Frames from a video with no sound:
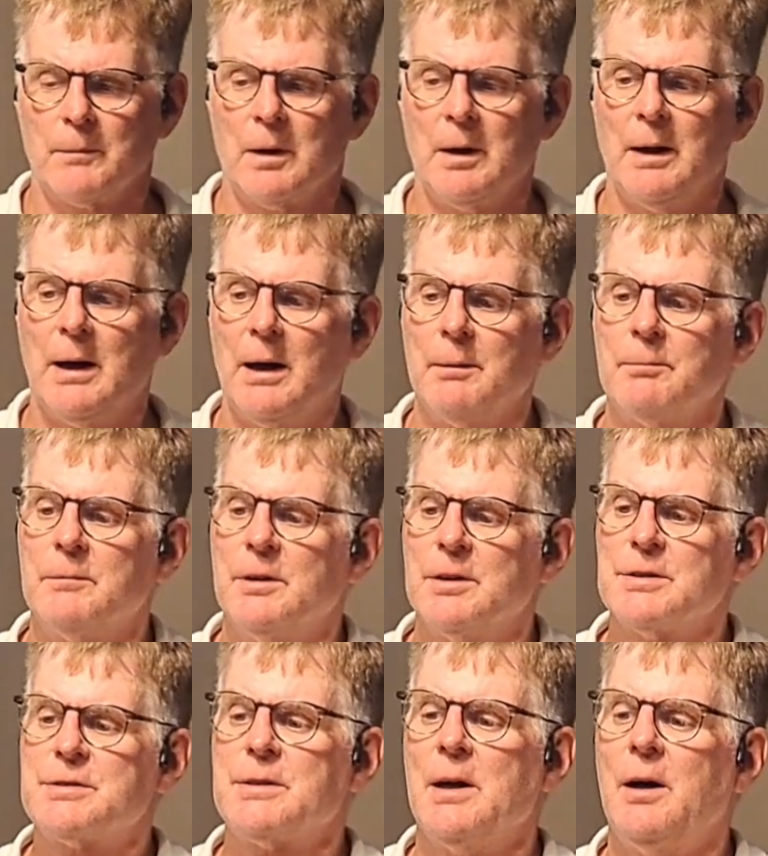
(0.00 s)

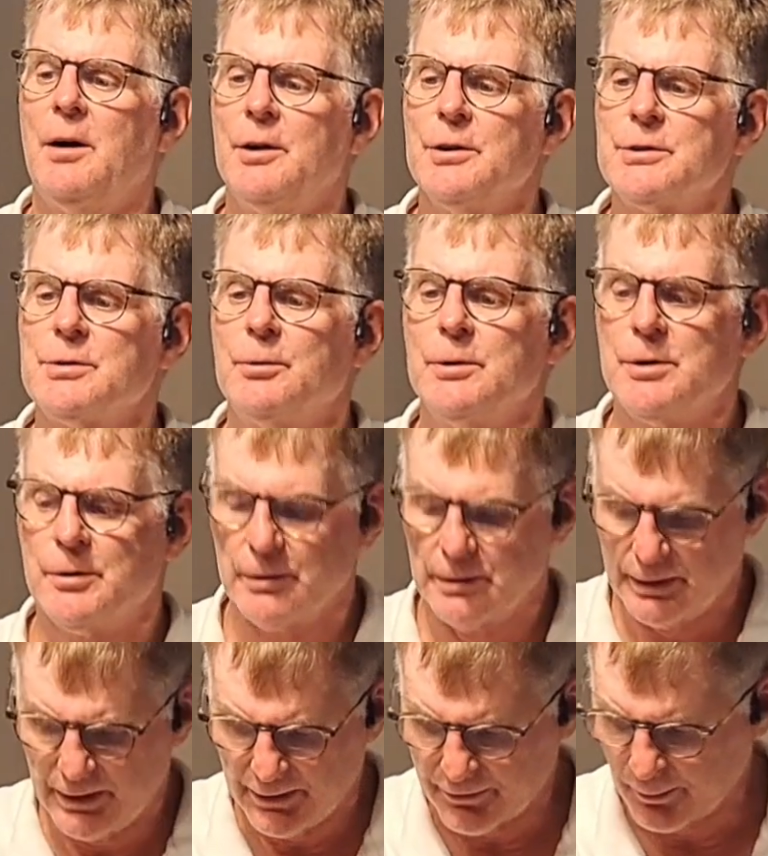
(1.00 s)
nacelles when you're in the
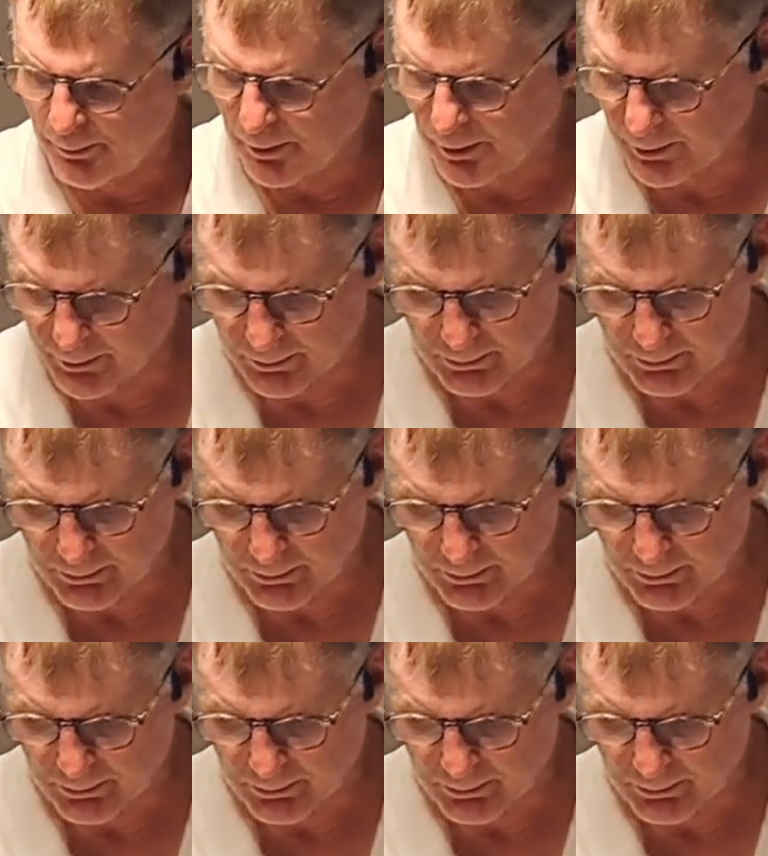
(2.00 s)
hover mode.